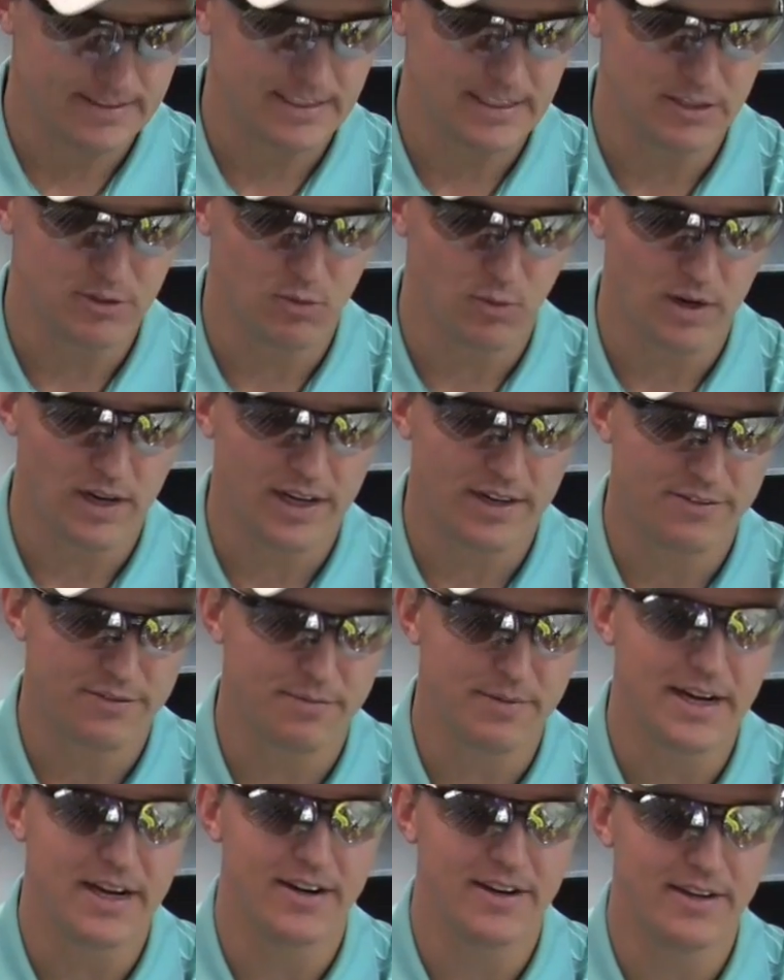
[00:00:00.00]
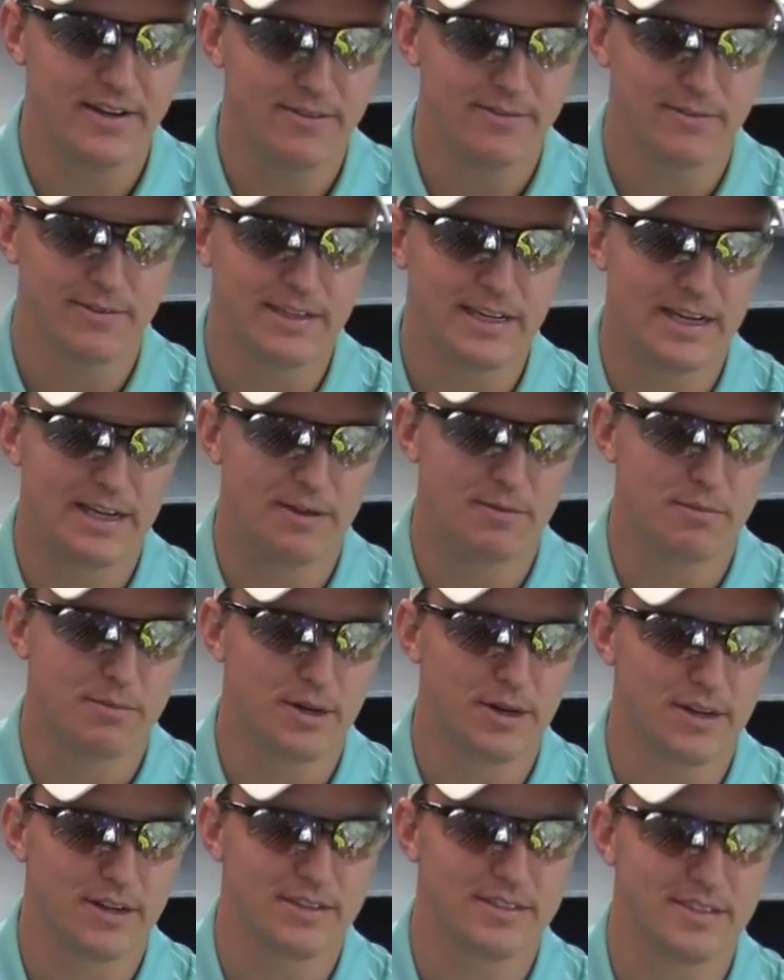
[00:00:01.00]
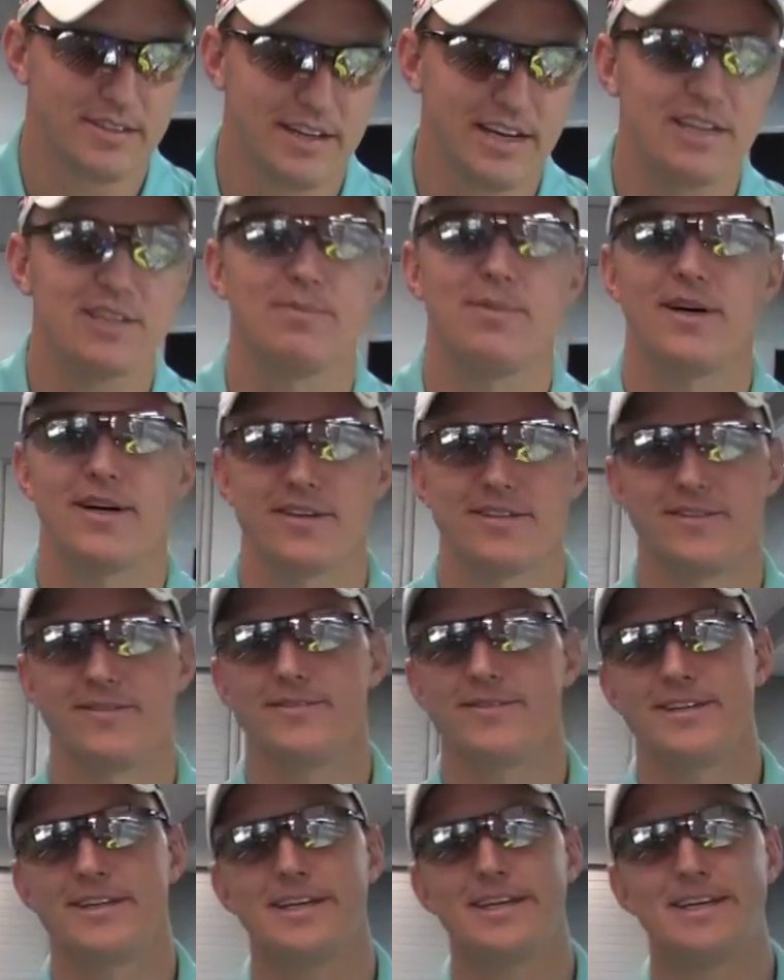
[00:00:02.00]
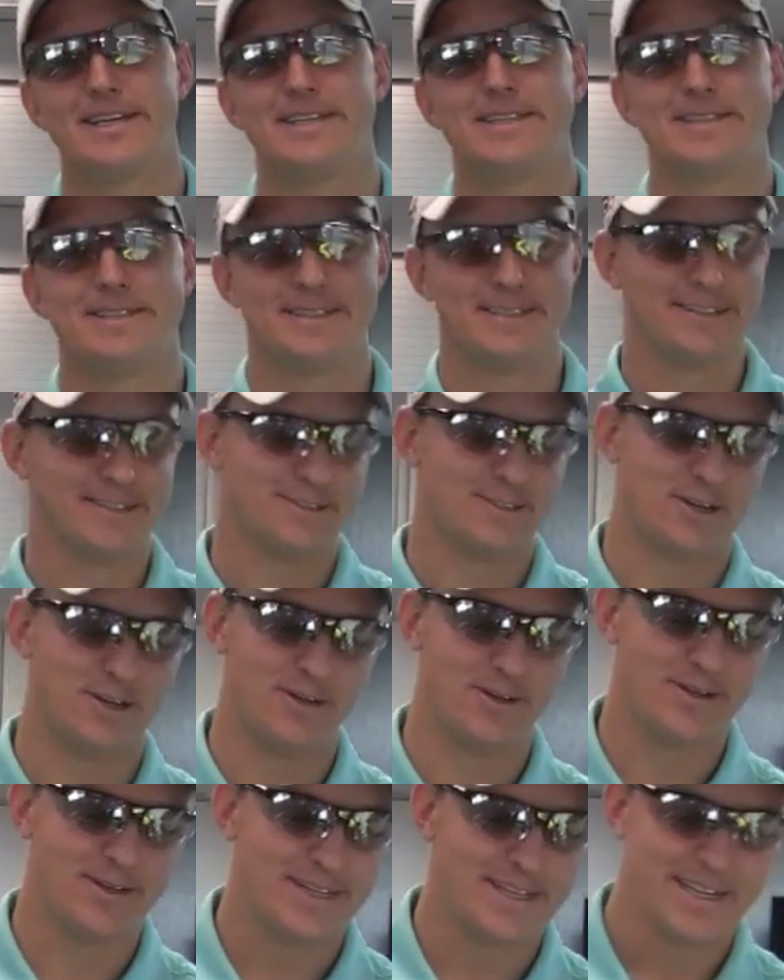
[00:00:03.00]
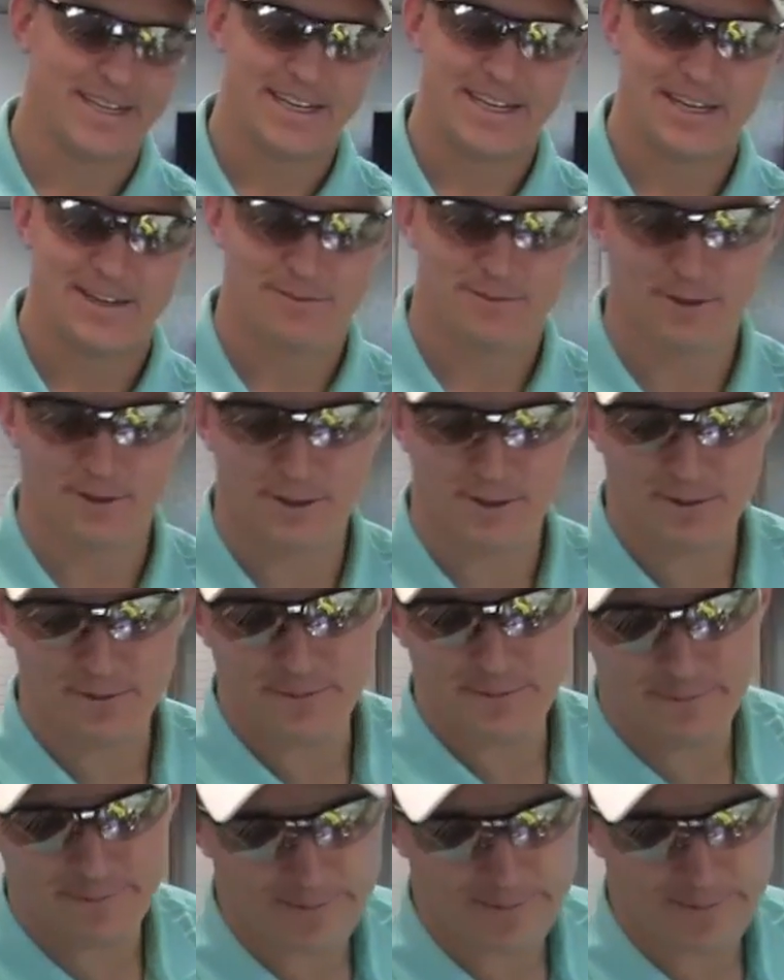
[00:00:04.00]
his wife Mary went out and bought us an Xbox. So for